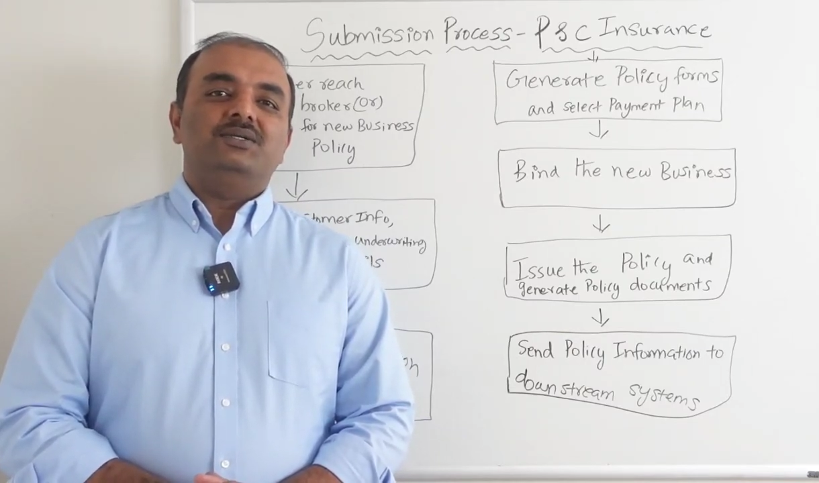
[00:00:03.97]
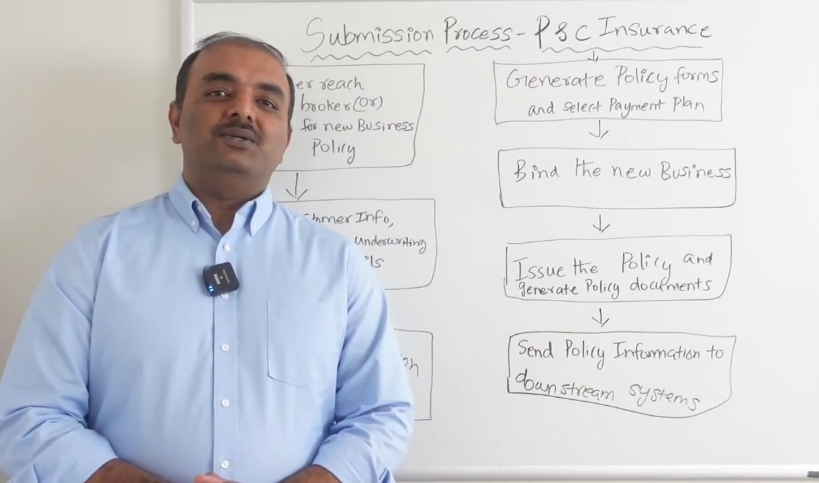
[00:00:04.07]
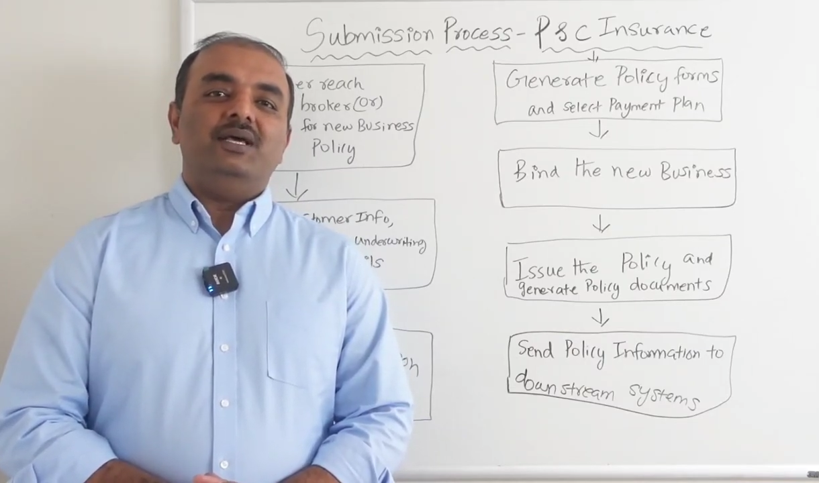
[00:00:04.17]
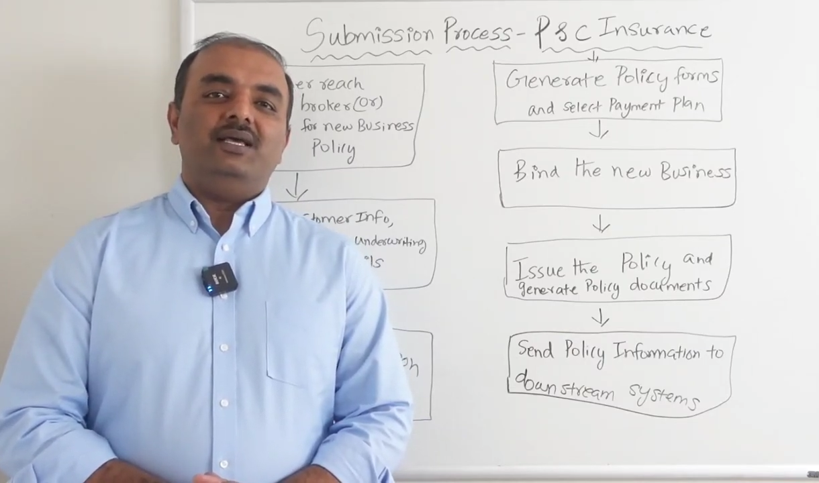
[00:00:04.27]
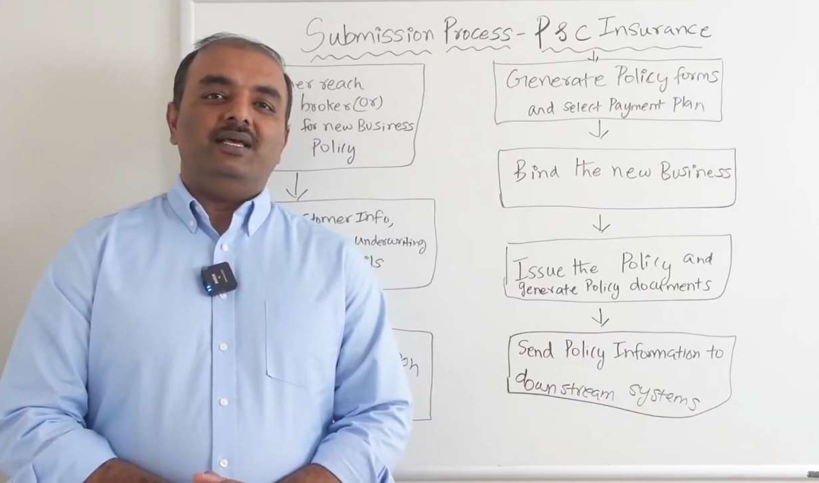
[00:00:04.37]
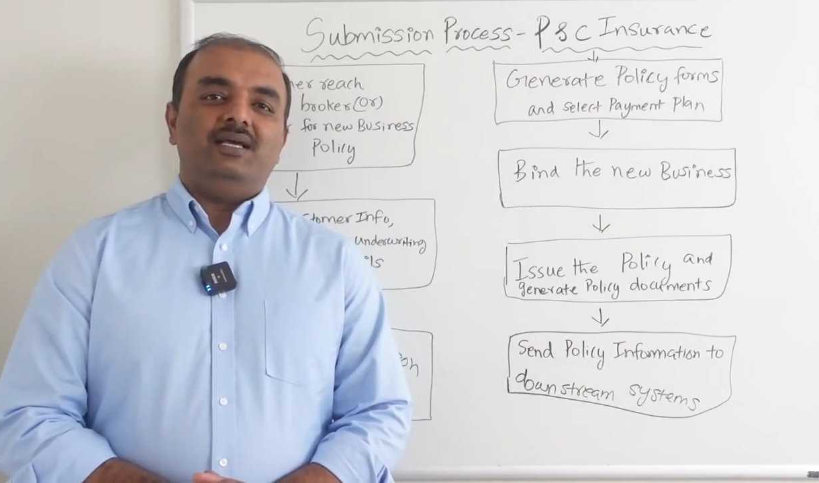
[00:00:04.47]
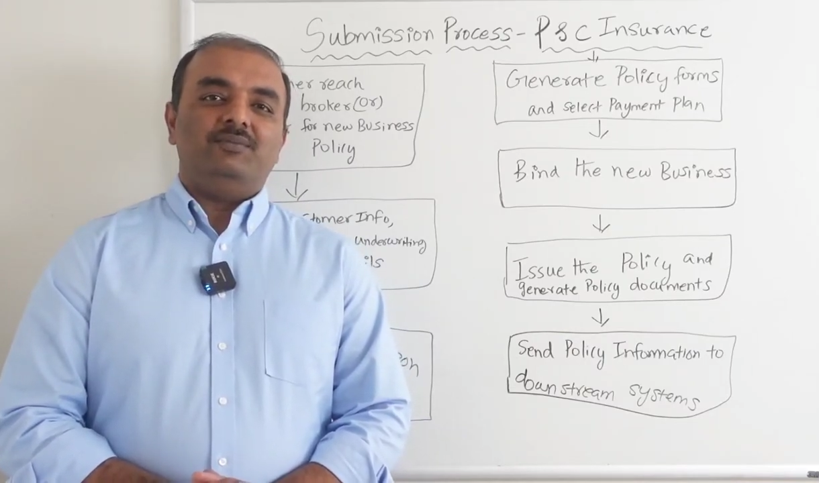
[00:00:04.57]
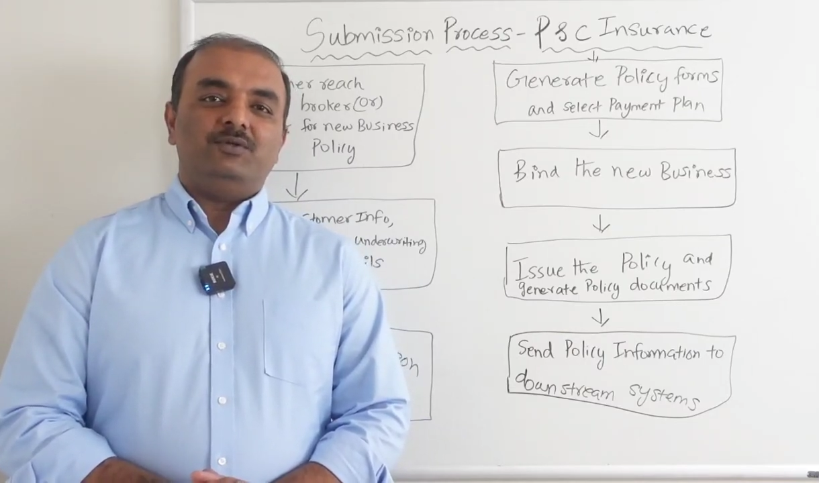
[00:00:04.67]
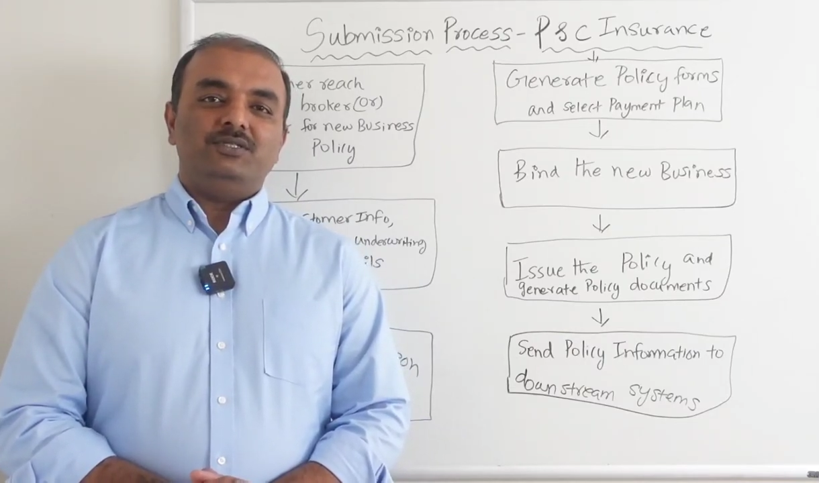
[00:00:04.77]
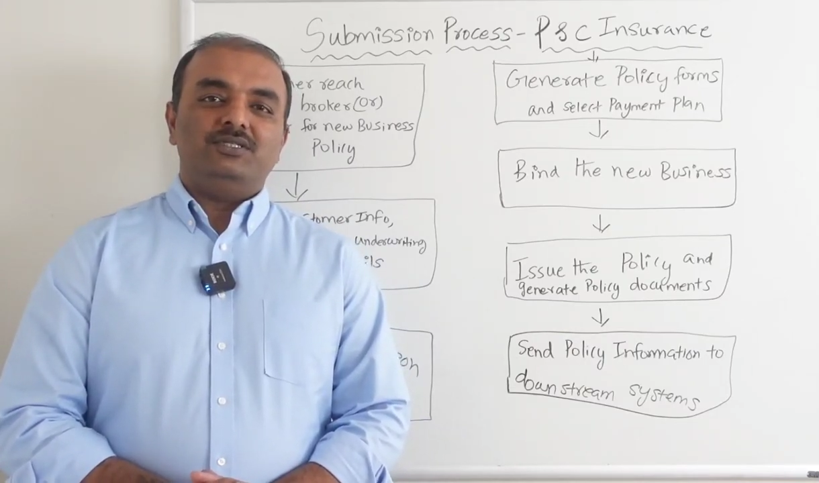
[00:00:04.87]
Today
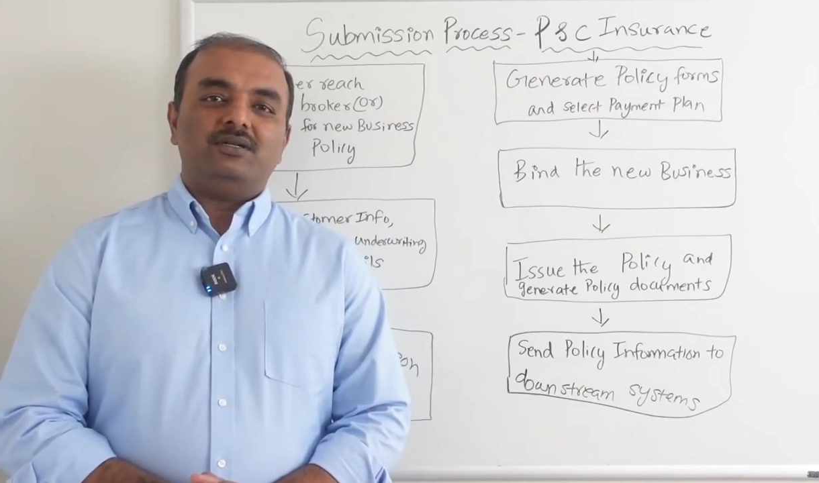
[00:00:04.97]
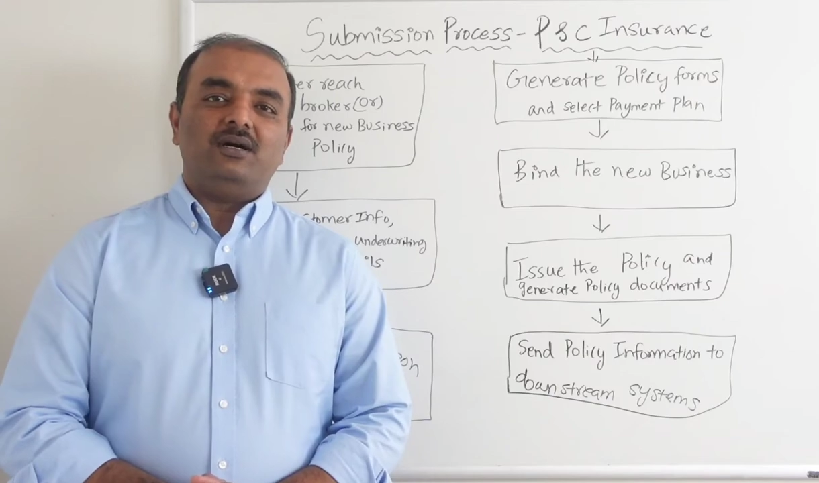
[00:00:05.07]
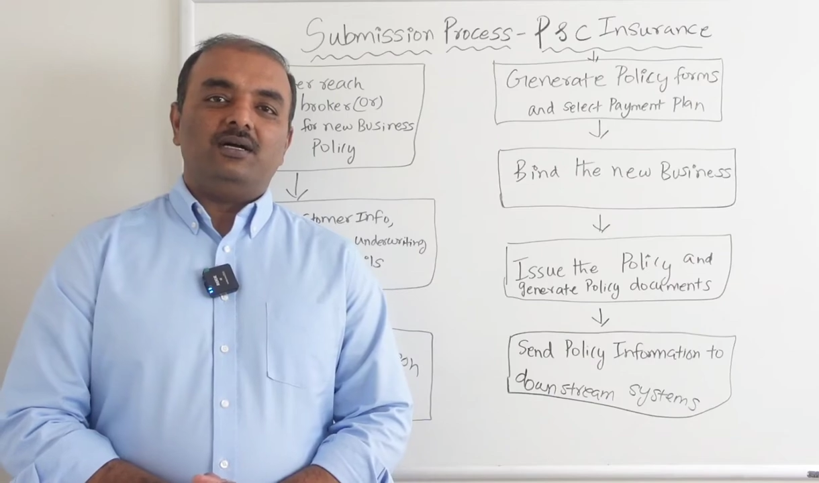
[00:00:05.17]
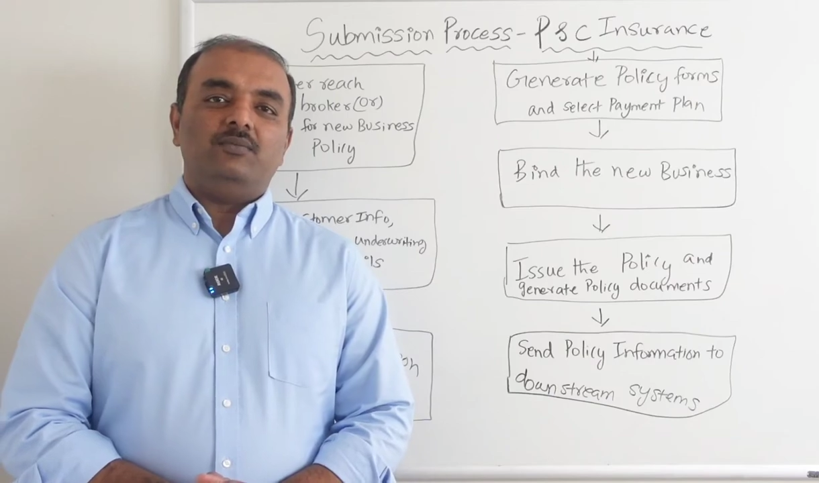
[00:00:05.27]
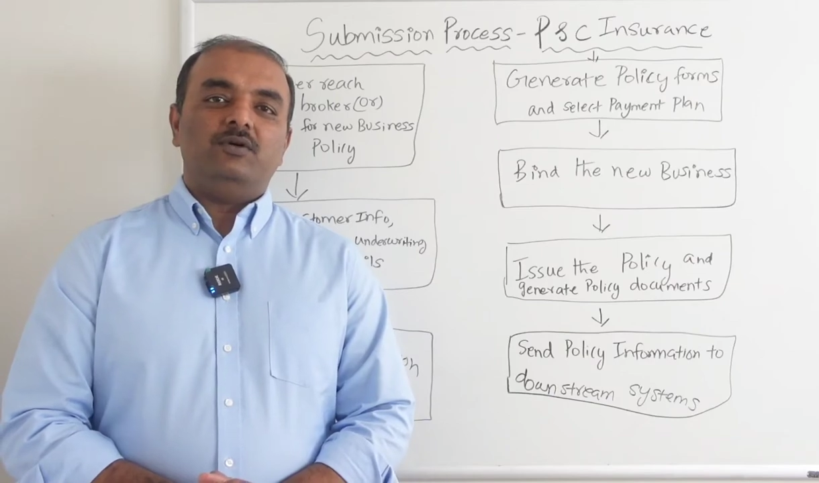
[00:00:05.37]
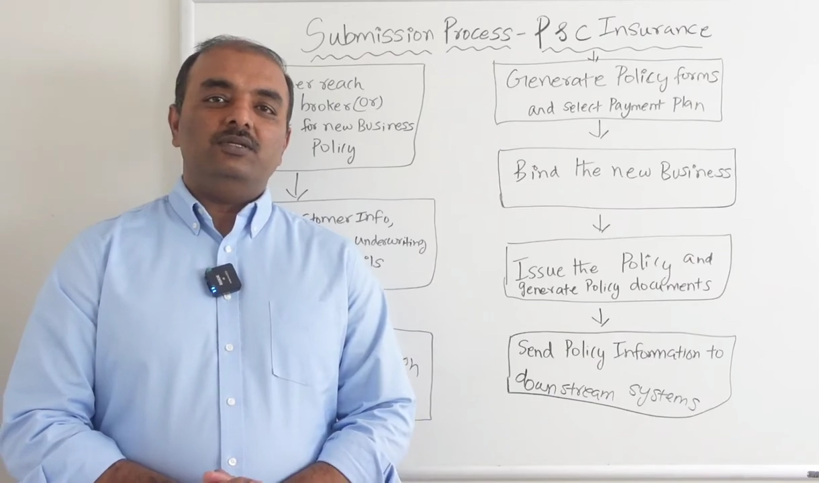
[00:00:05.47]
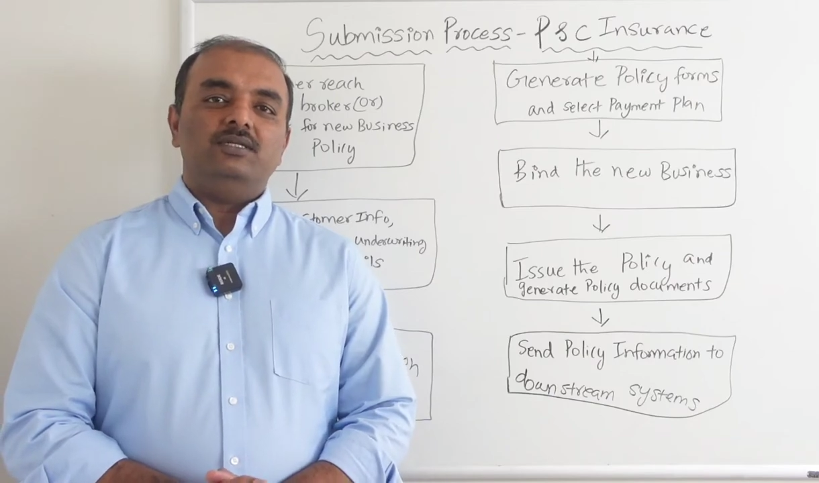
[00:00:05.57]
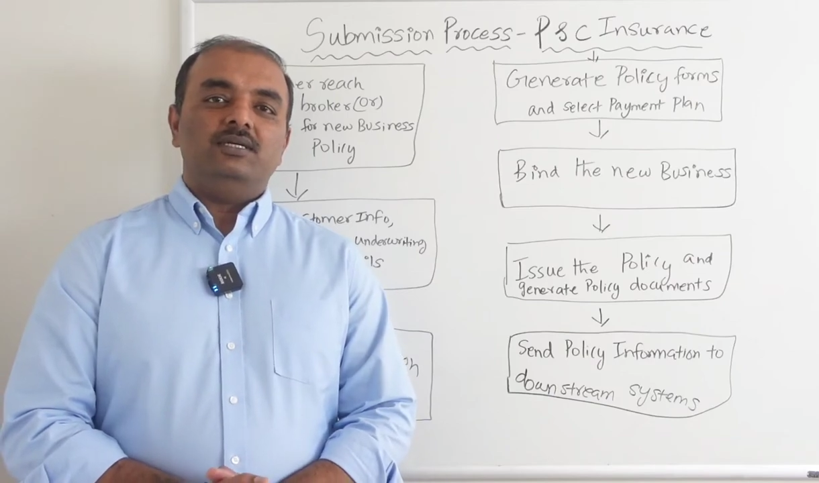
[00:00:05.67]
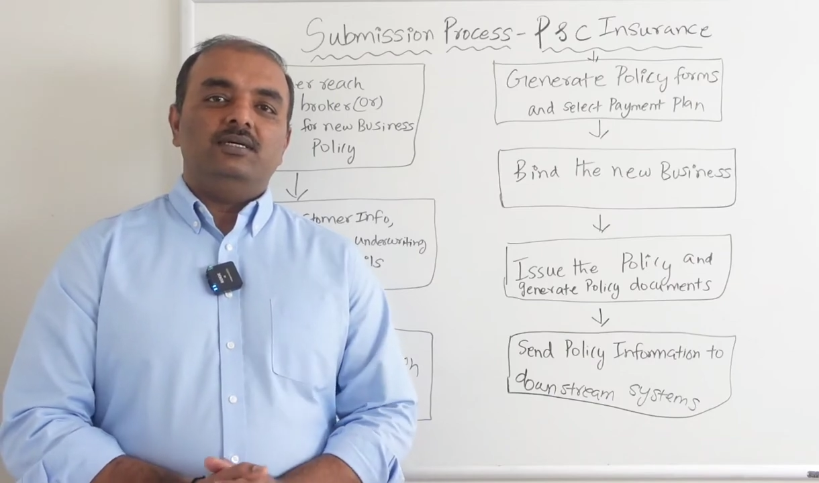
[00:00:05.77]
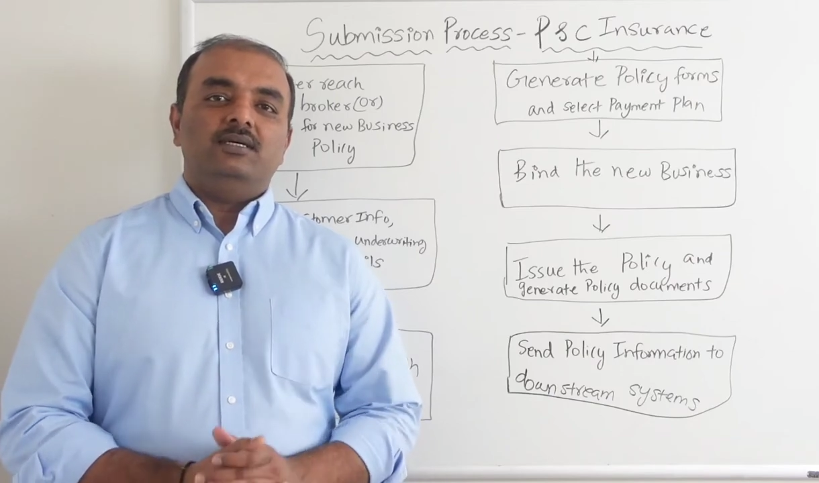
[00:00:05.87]
I'm going to talk about